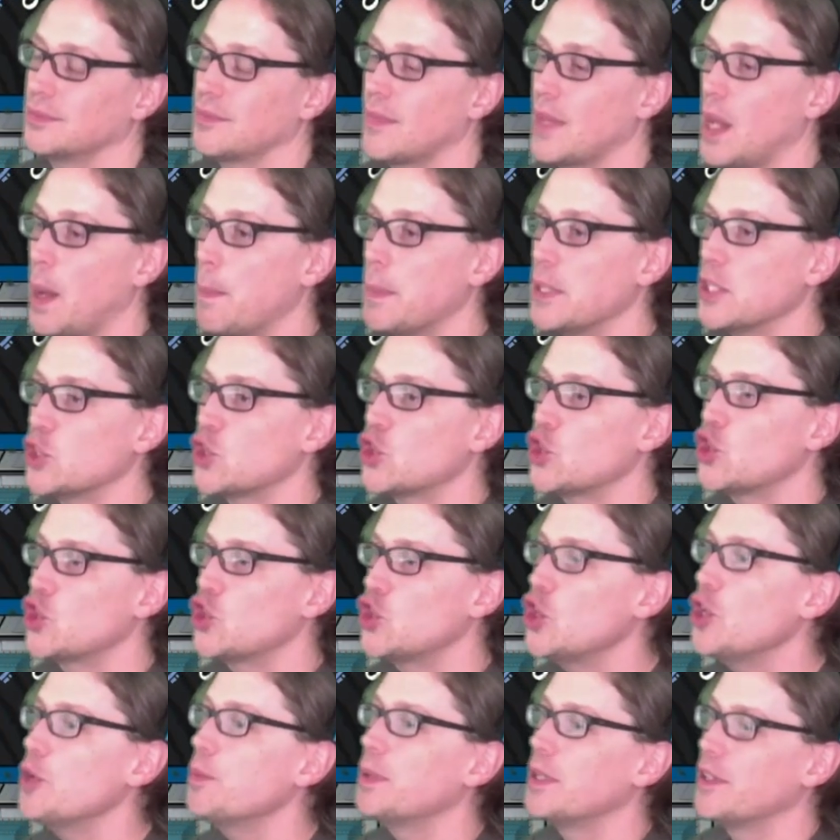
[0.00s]
It'd be
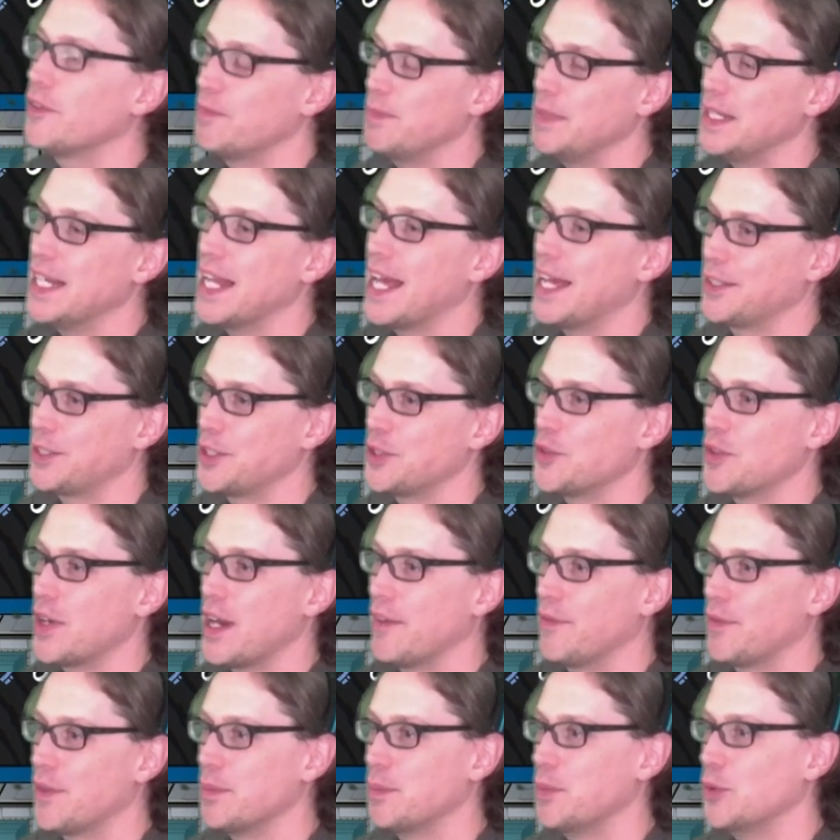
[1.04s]
stupid of me not to
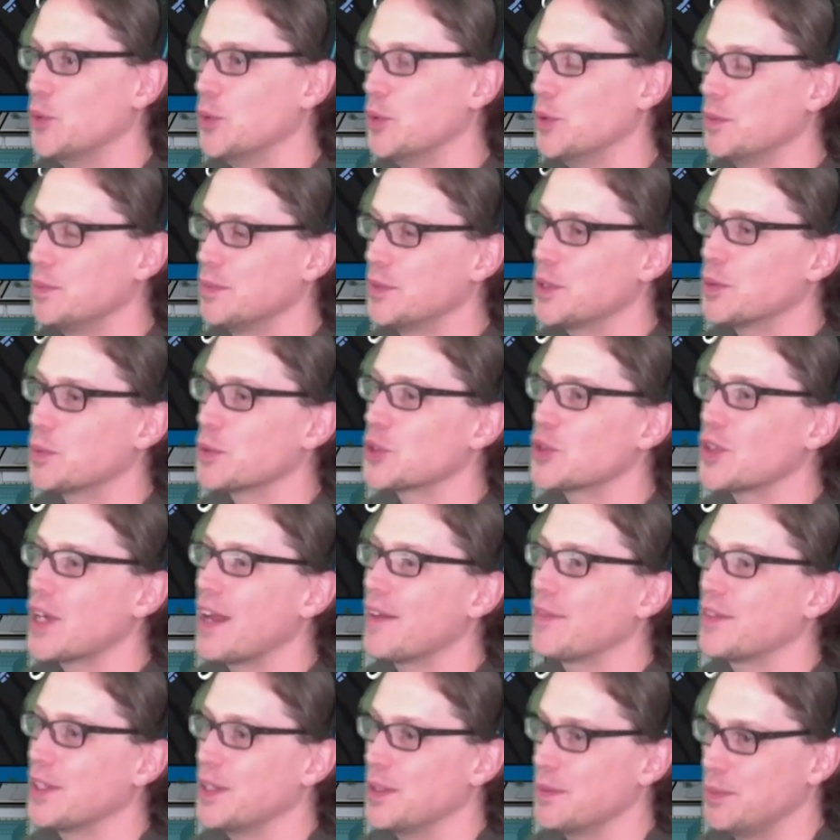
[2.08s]
draft the pool. So we're
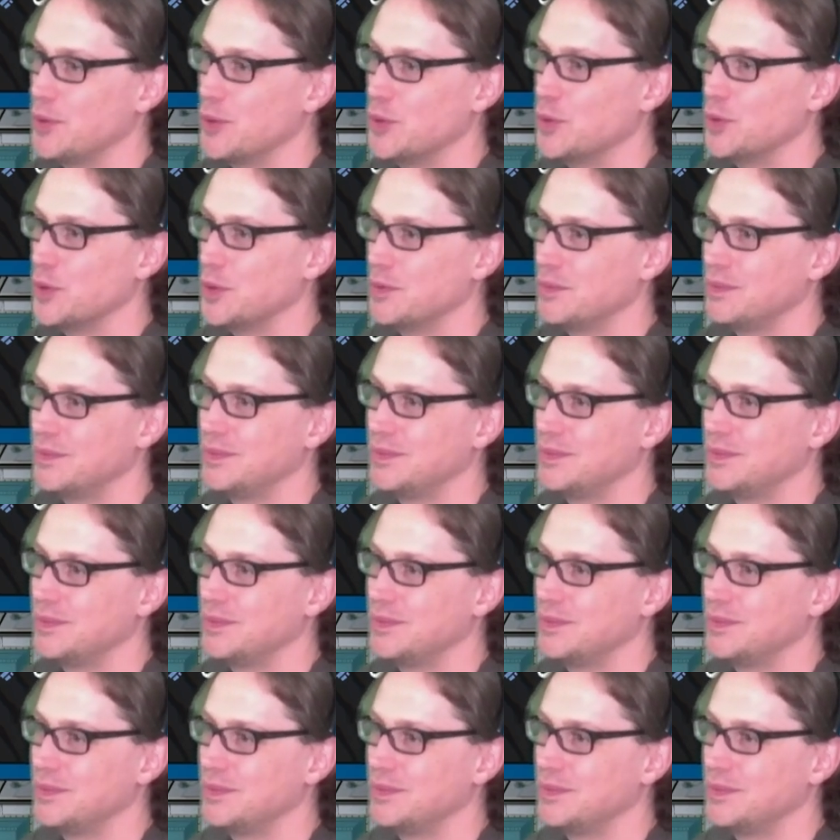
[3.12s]
drafting the pool.